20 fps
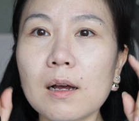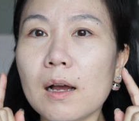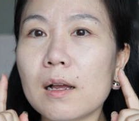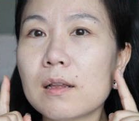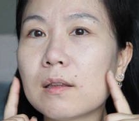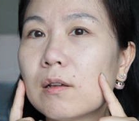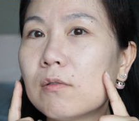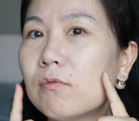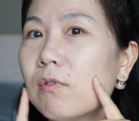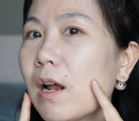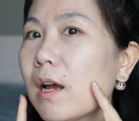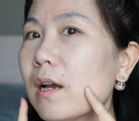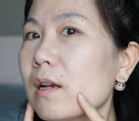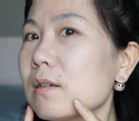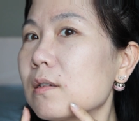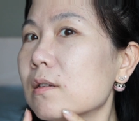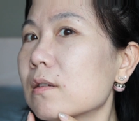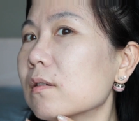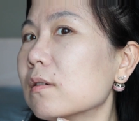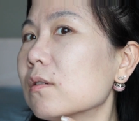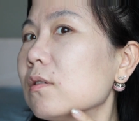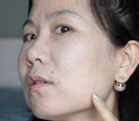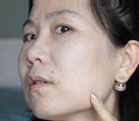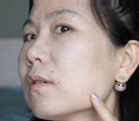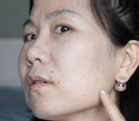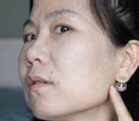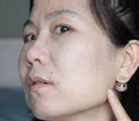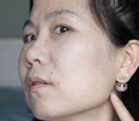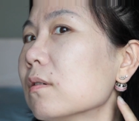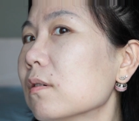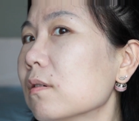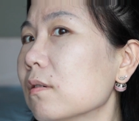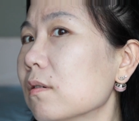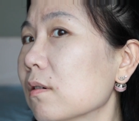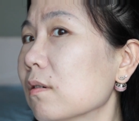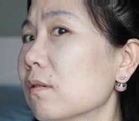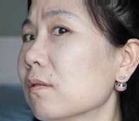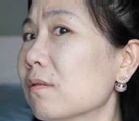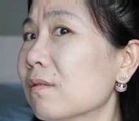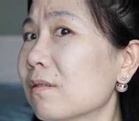And the rest are just,
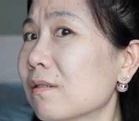you know,